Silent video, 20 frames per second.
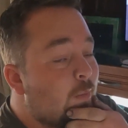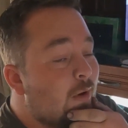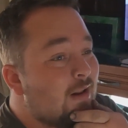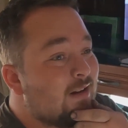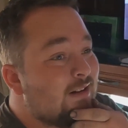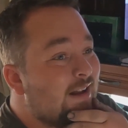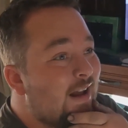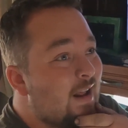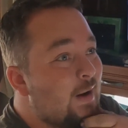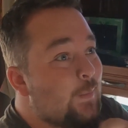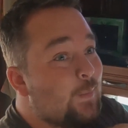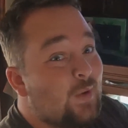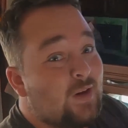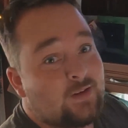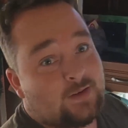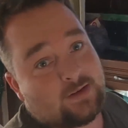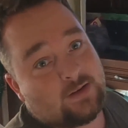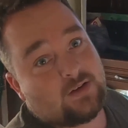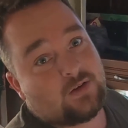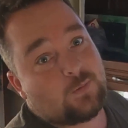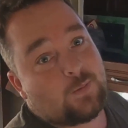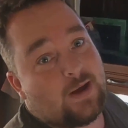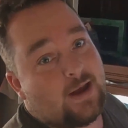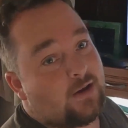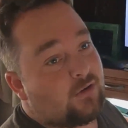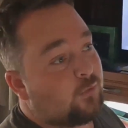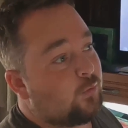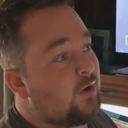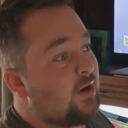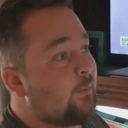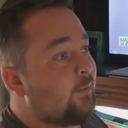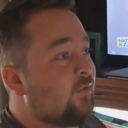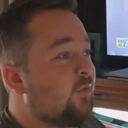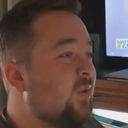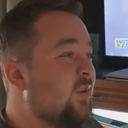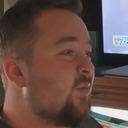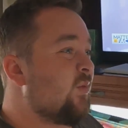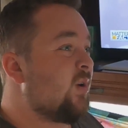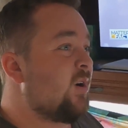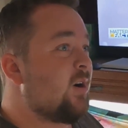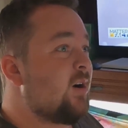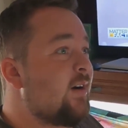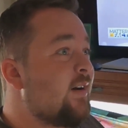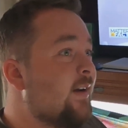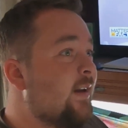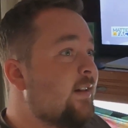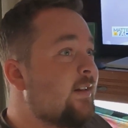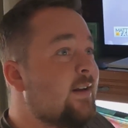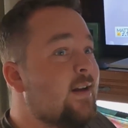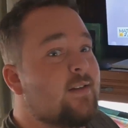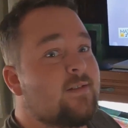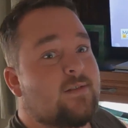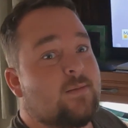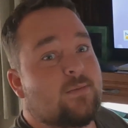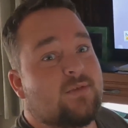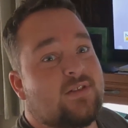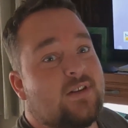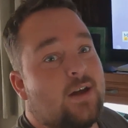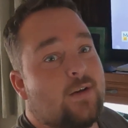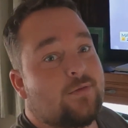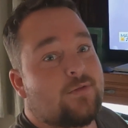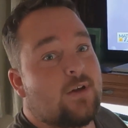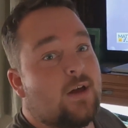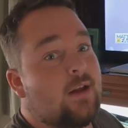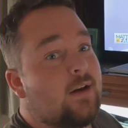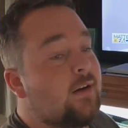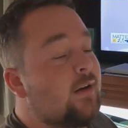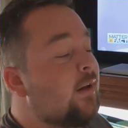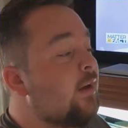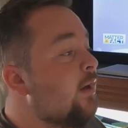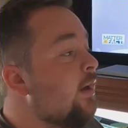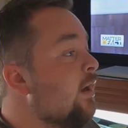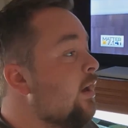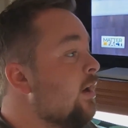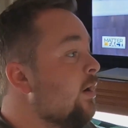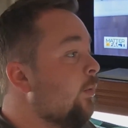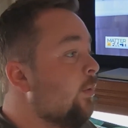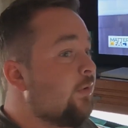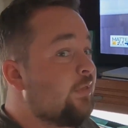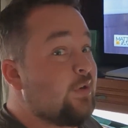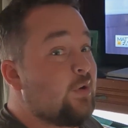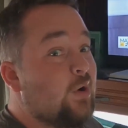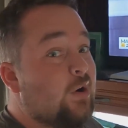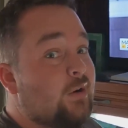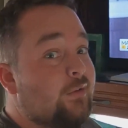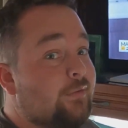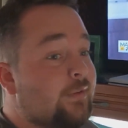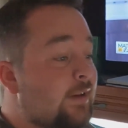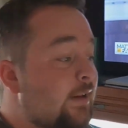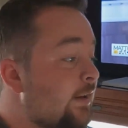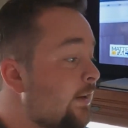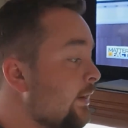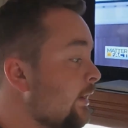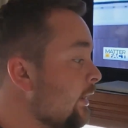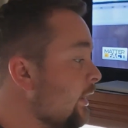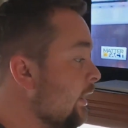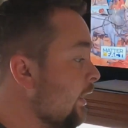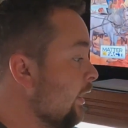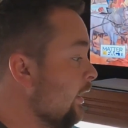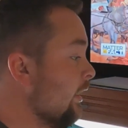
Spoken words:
been kind of busy this past week between work and getting some stuff done with the RV.